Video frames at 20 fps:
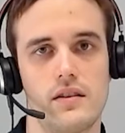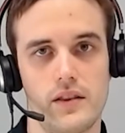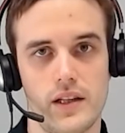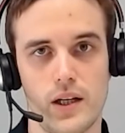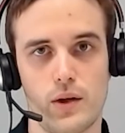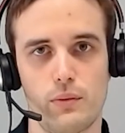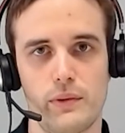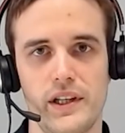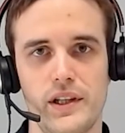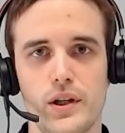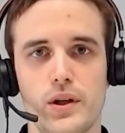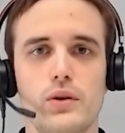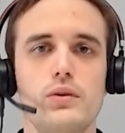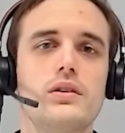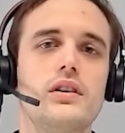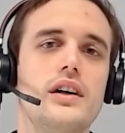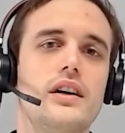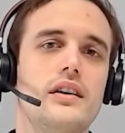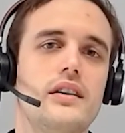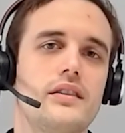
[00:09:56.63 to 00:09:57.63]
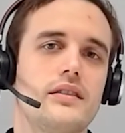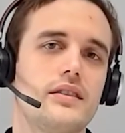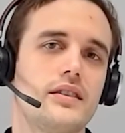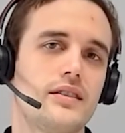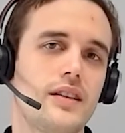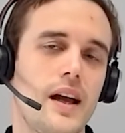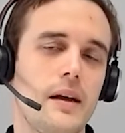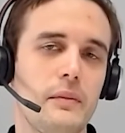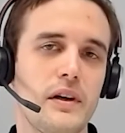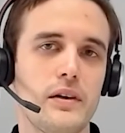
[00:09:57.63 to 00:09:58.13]
Now we know
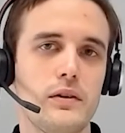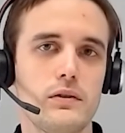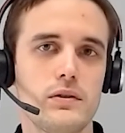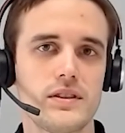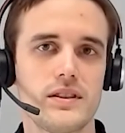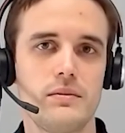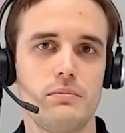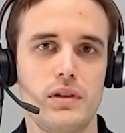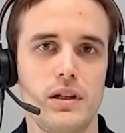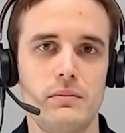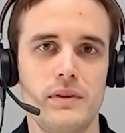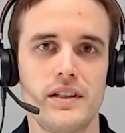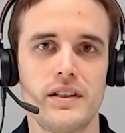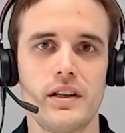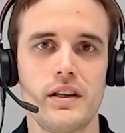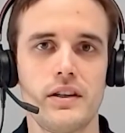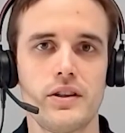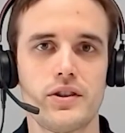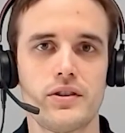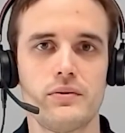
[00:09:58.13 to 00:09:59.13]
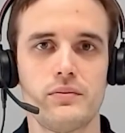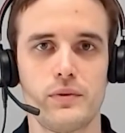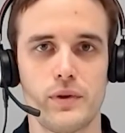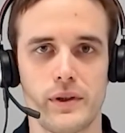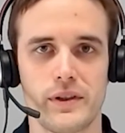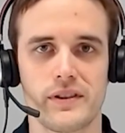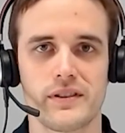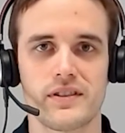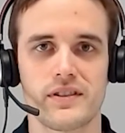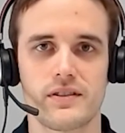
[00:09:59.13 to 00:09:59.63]
the timing hooks implementation
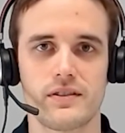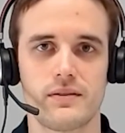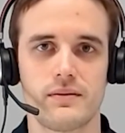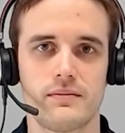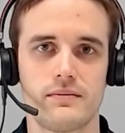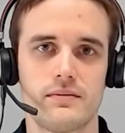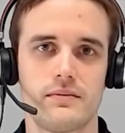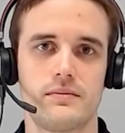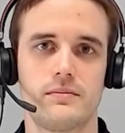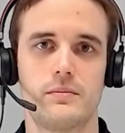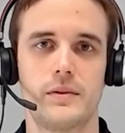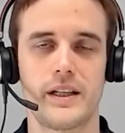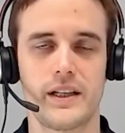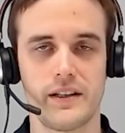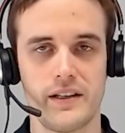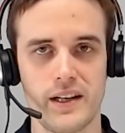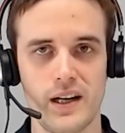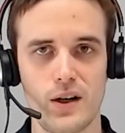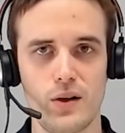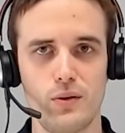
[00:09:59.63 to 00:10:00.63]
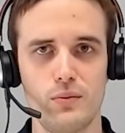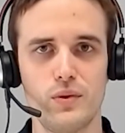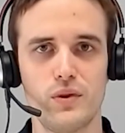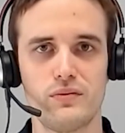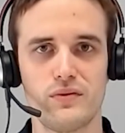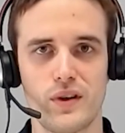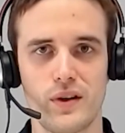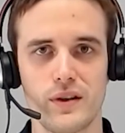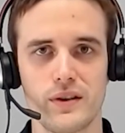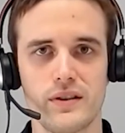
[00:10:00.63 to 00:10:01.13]
works. We can now
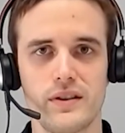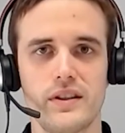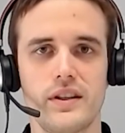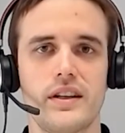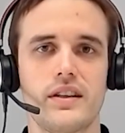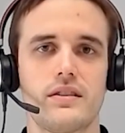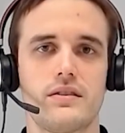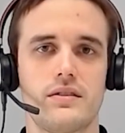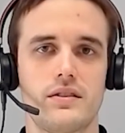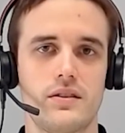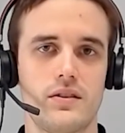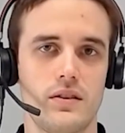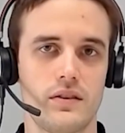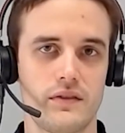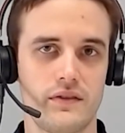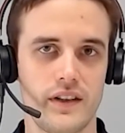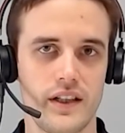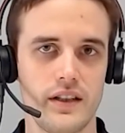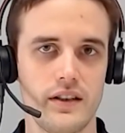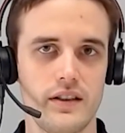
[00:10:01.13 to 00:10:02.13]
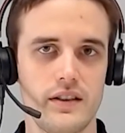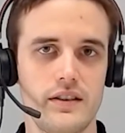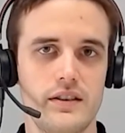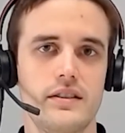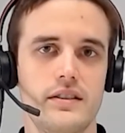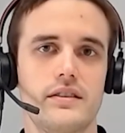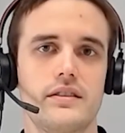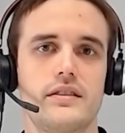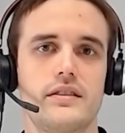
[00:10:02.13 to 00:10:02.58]
move on and configure